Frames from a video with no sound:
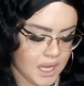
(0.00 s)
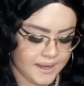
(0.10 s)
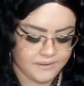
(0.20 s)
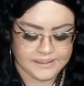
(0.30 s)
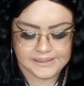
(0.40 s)

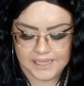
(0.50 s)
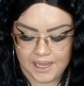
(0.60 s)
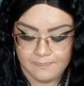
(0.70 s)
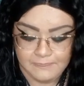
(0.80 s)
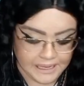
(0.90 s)
Anyways,
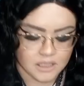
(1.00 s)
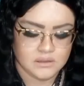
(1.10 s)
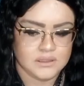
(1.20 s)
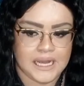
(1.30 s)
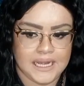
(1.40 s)
a
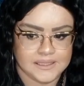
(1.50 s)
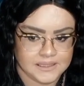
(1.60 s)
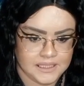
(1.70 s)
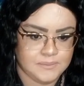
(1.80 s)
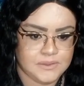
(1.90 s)
male that
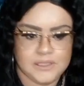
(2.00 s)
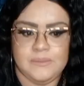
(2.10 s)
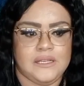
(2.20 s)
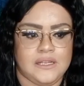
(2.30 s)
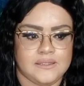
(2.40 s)
seems to
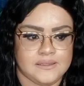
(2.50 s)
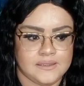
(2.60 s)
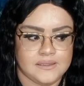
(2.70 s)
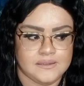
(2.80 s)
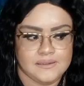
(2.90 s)
be
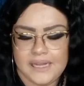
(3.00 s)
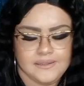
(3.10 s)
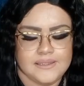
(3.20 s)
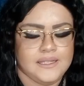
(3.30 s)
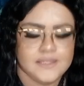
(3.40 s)

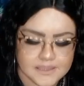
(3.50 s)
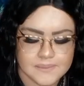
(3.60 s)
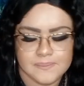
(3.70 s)
light-skinned.